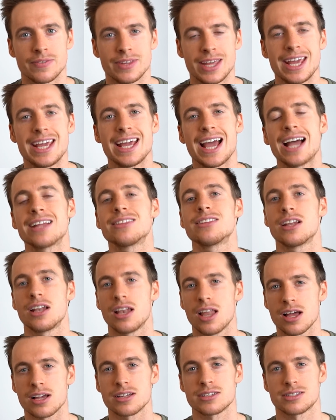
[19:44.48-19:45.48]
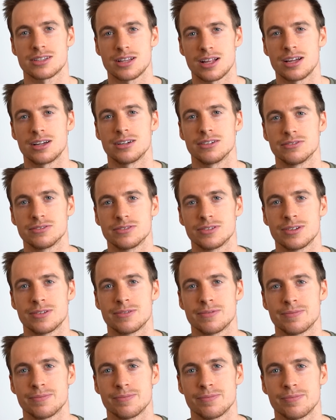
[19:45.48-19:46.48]
he had the last laugh.
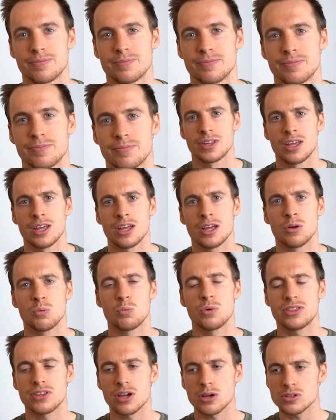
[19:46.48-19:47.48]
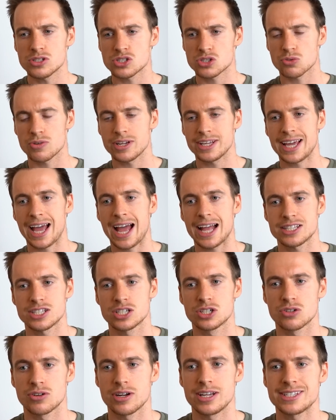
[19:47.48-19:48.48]
With those 3
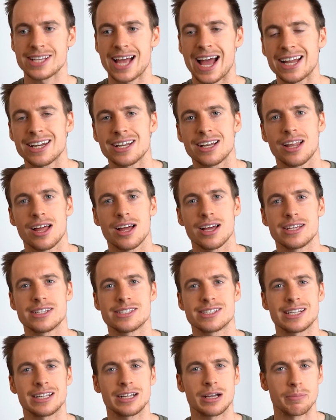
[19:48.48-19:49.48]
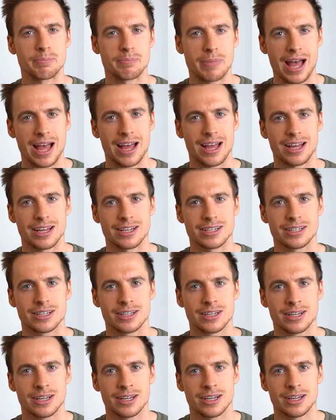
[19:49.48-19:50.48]
categories analysed and compared,
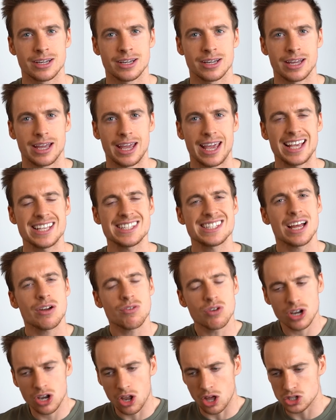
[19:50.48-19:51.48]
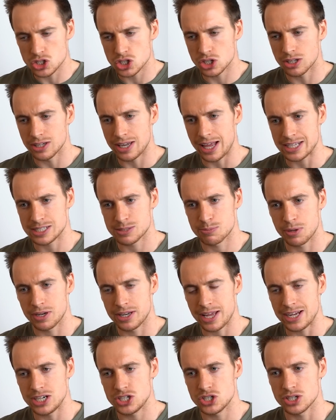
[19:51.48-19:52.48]
is there a logical
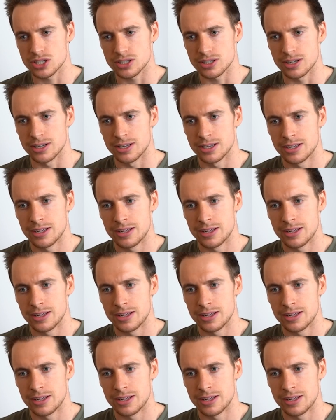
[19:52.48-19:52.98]
explanation